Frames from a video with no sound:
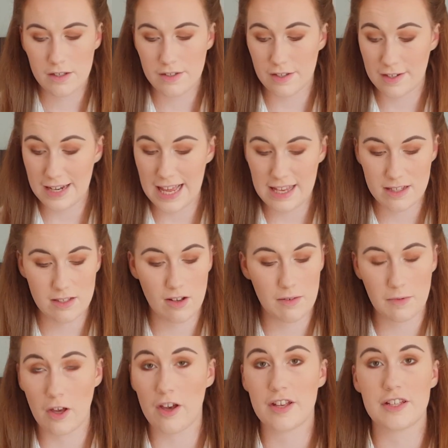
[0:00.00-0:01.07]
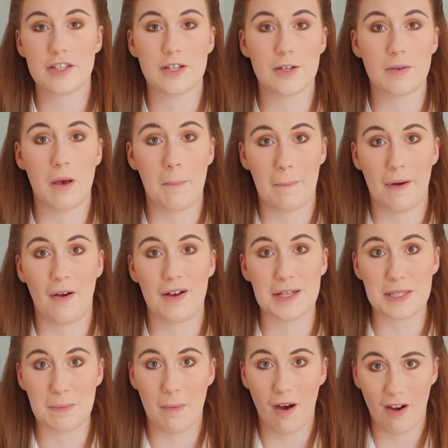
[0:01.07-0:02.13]
So next I'm going to apply
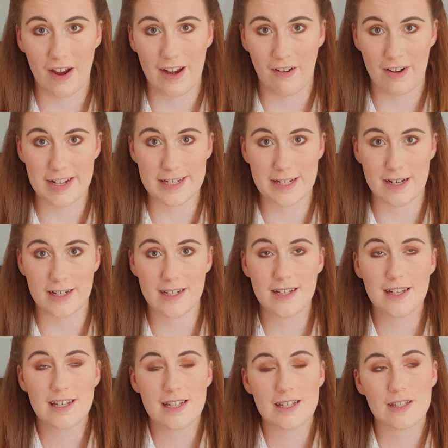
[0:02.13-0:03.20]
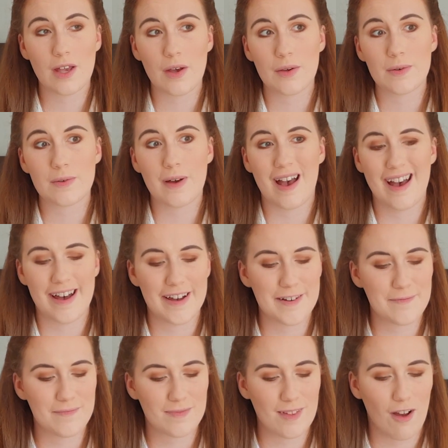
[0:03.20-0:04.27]
some highlighter. So
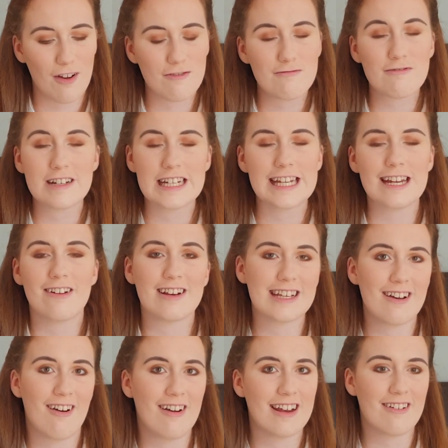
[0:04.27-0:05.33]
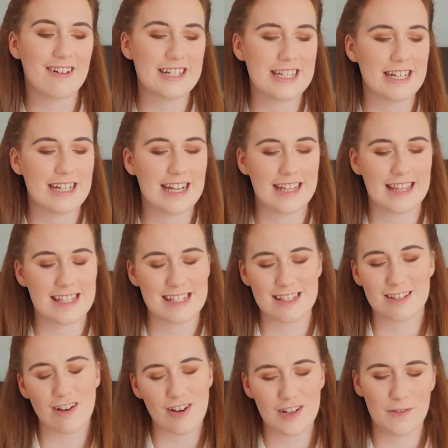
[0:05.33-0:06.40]
I really like highlighter, and this
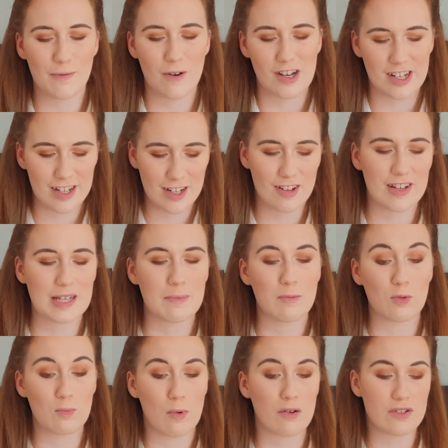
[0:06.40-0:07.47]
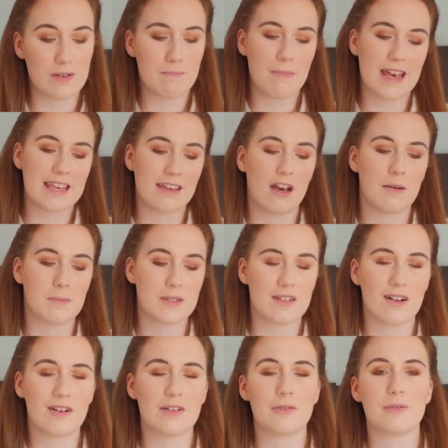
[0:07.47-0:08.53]
is kind of why I like more modern makeup
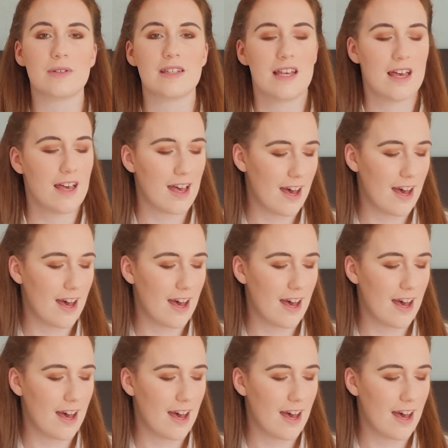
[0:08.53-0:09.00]
styles.